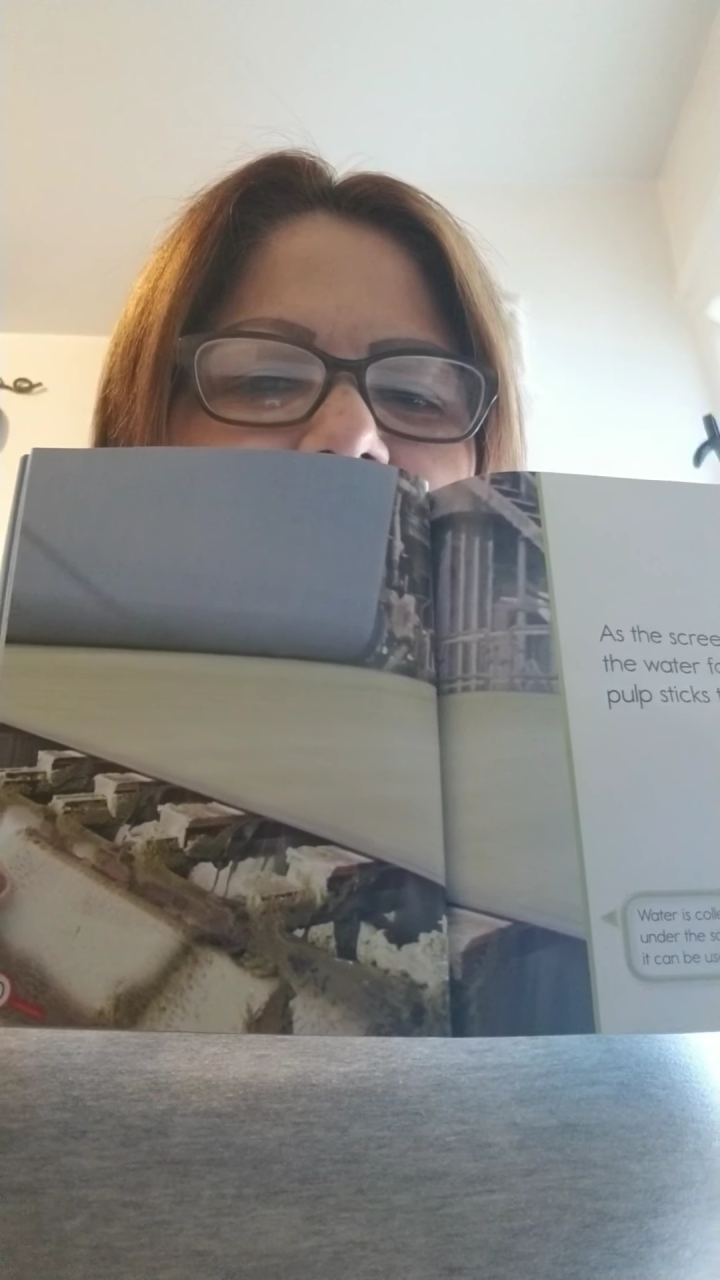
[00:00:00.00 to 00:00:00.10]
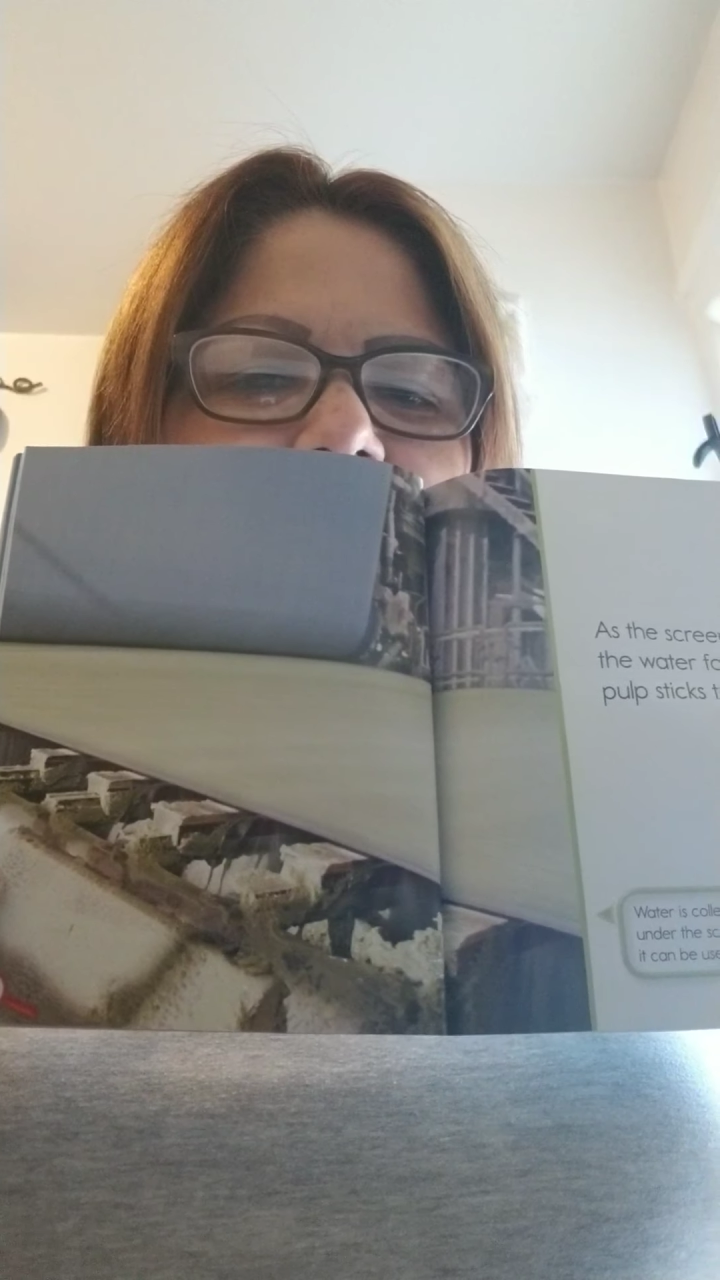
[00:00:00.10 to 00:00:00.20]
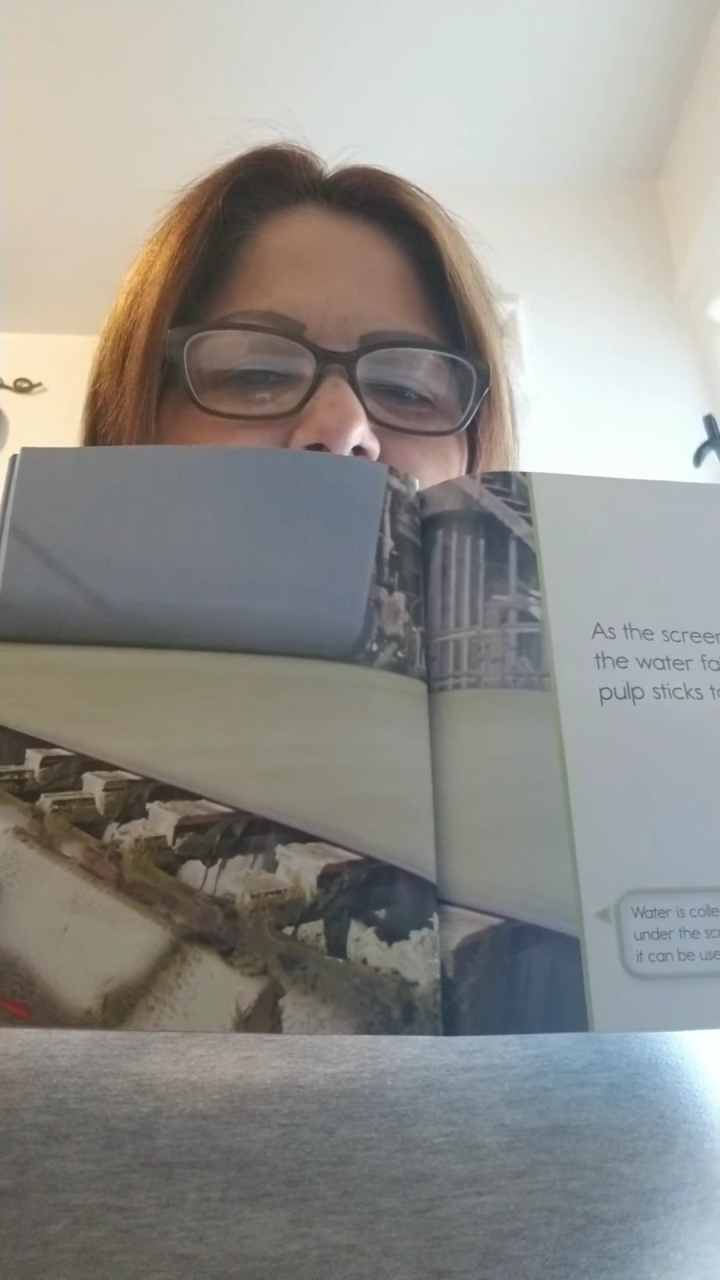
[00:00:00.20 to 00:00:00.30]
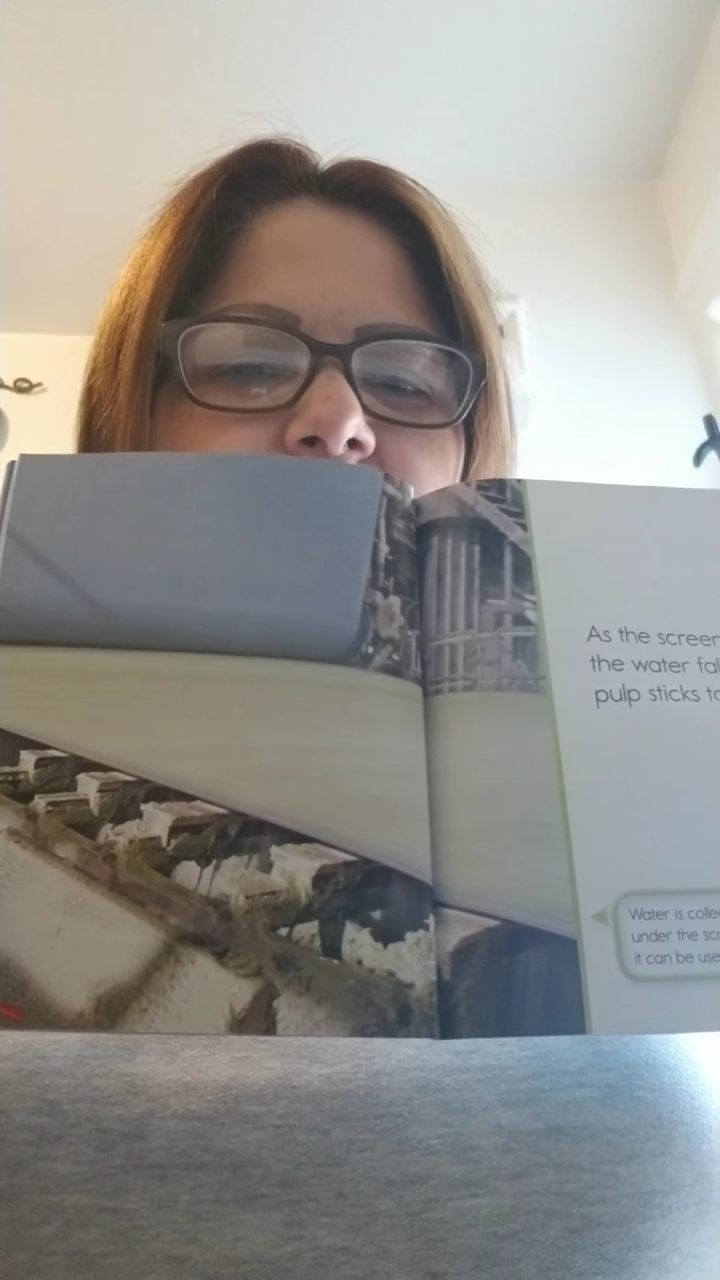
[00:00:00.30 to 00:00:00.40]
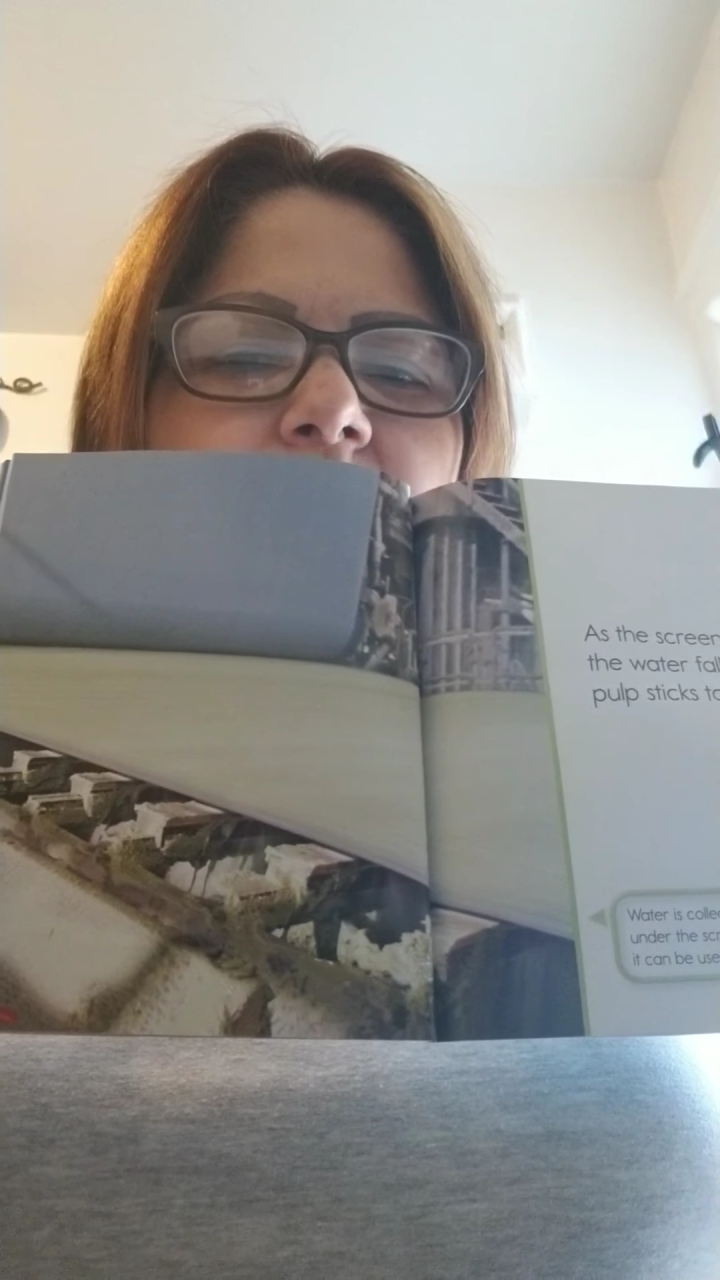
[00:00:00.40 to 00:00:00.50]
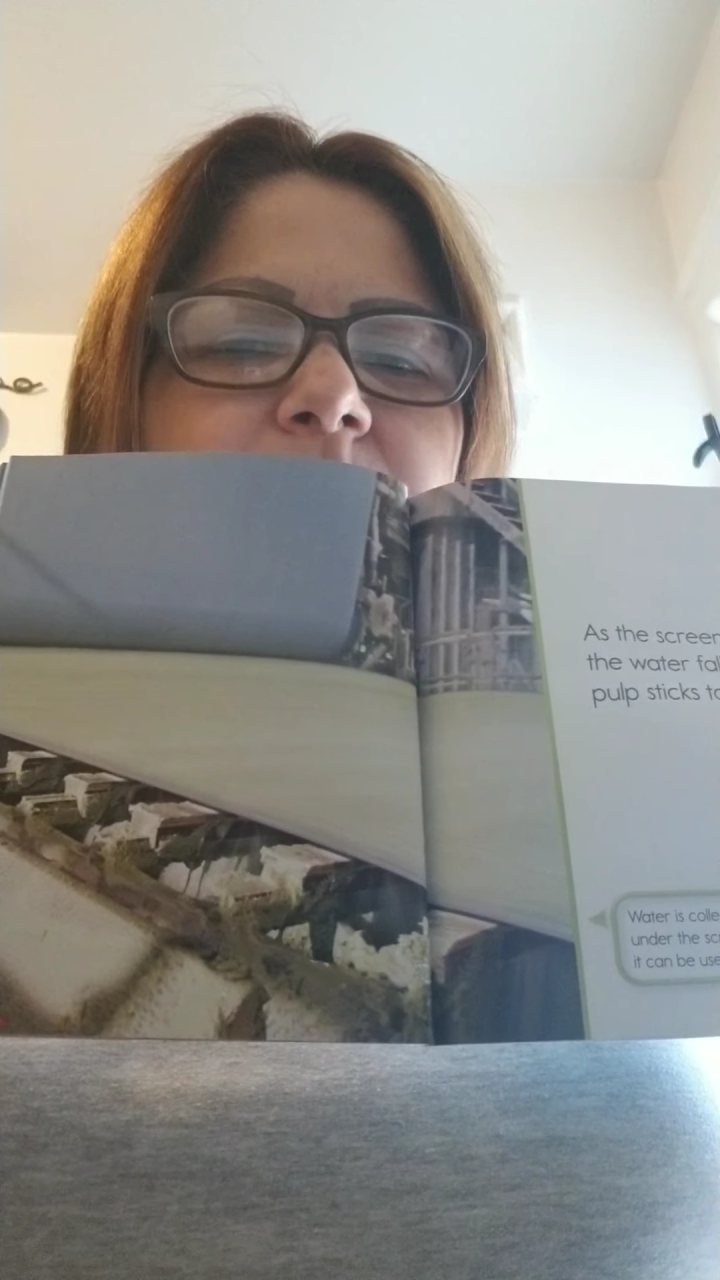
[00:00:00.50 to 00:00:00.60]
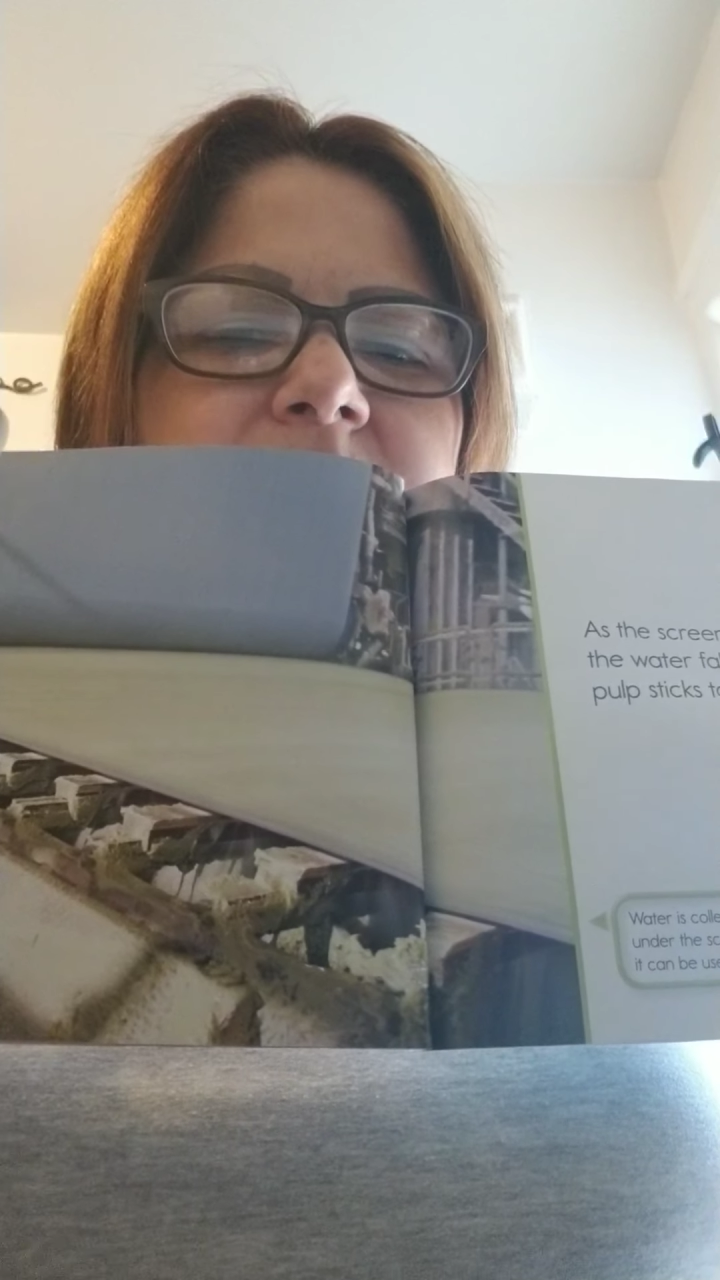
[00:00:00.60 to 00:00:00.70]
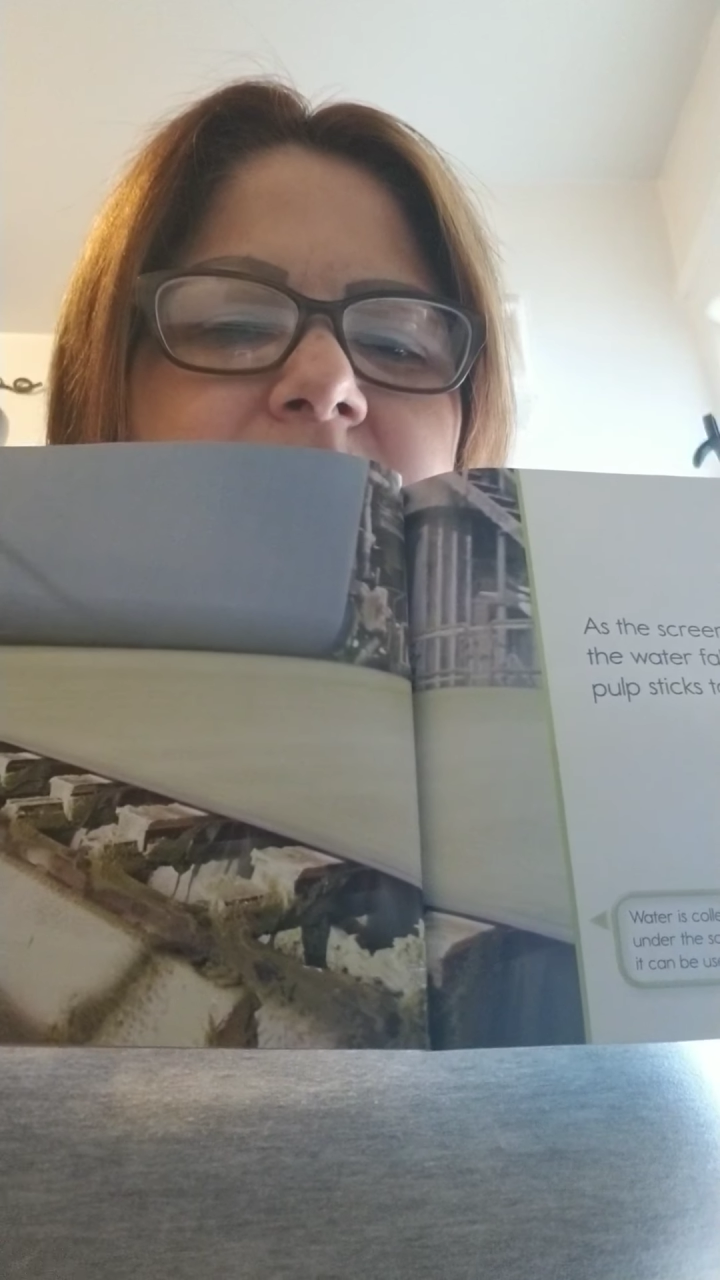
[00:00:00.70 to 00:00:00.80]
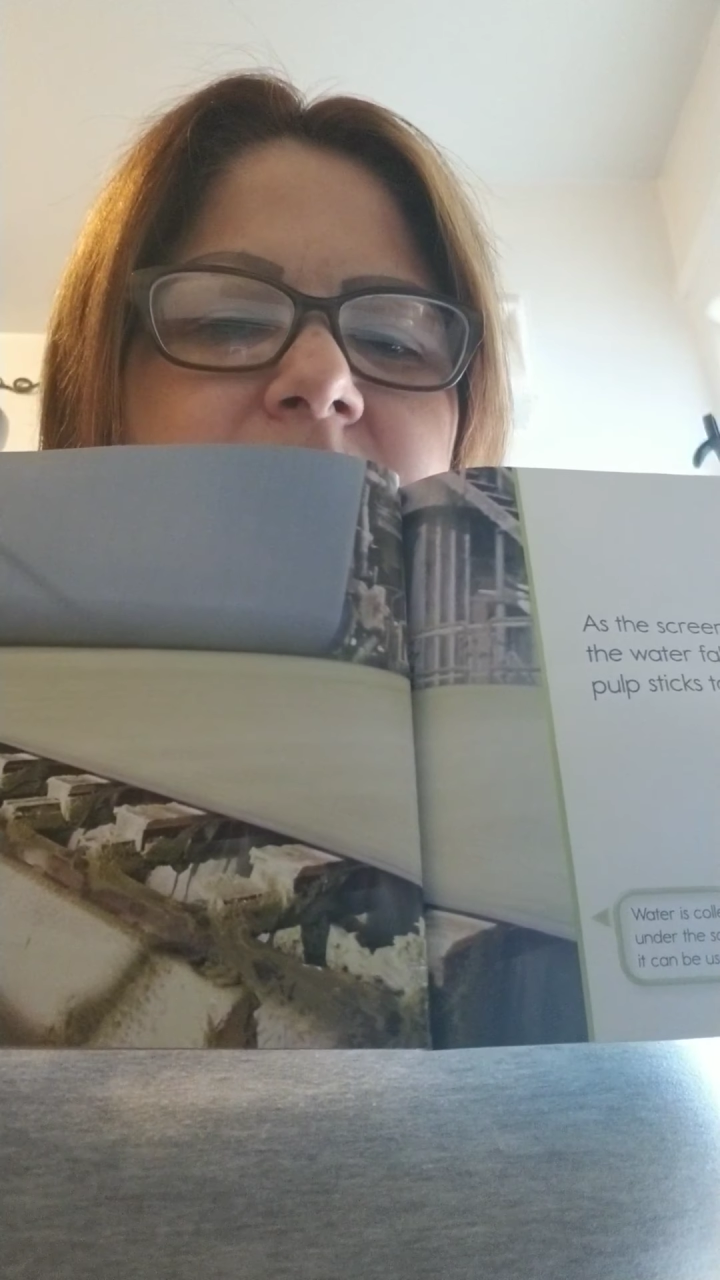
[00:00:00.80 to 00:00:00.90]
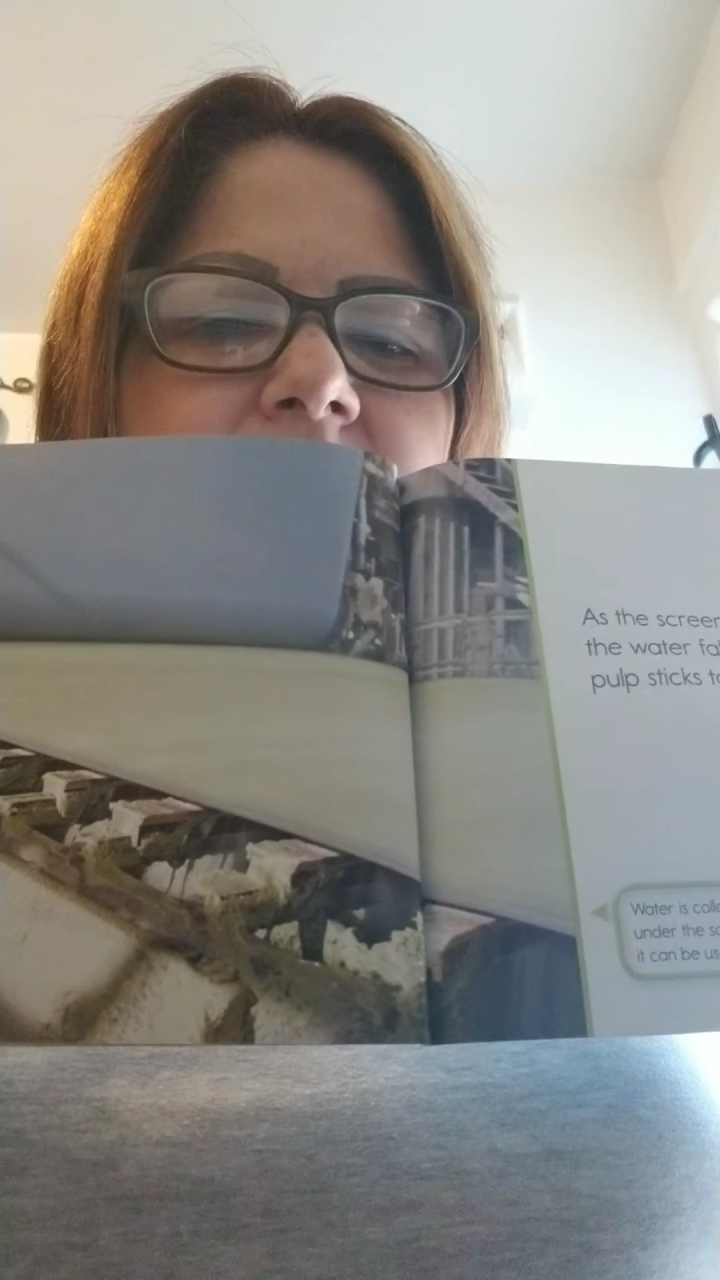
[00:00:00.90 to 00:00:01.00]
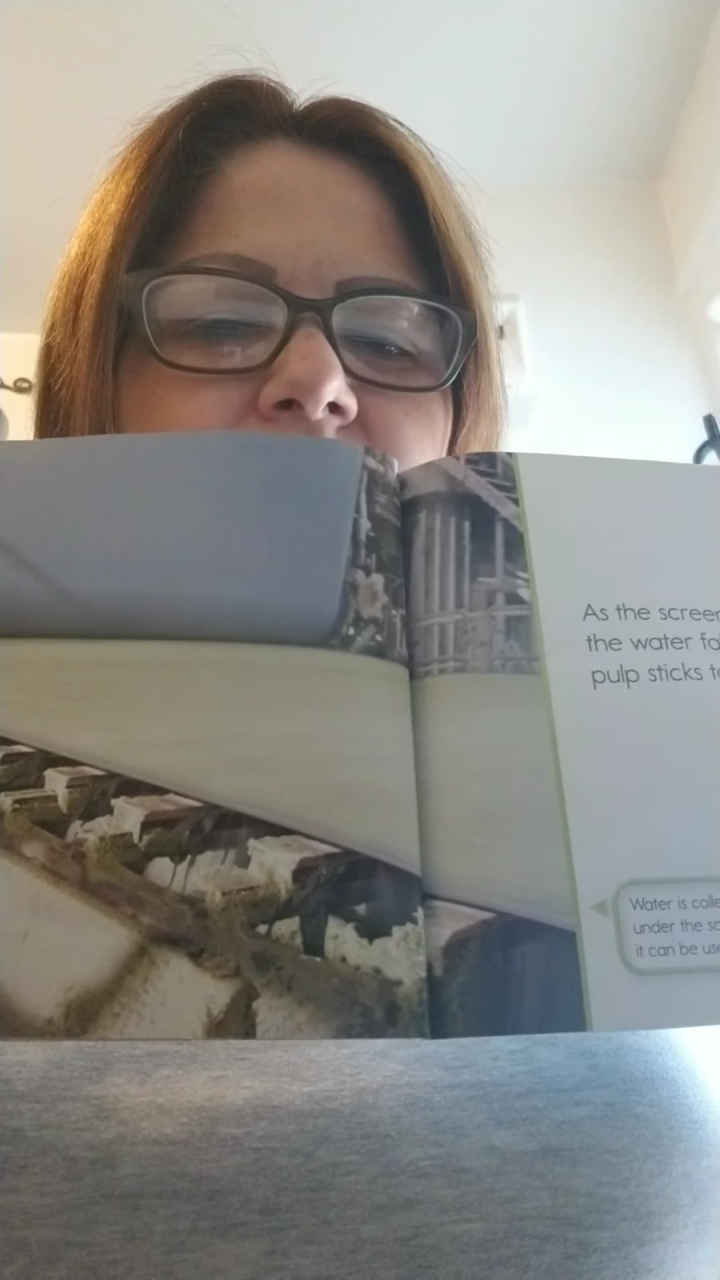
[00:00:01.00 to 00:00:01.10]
Pulp is sticking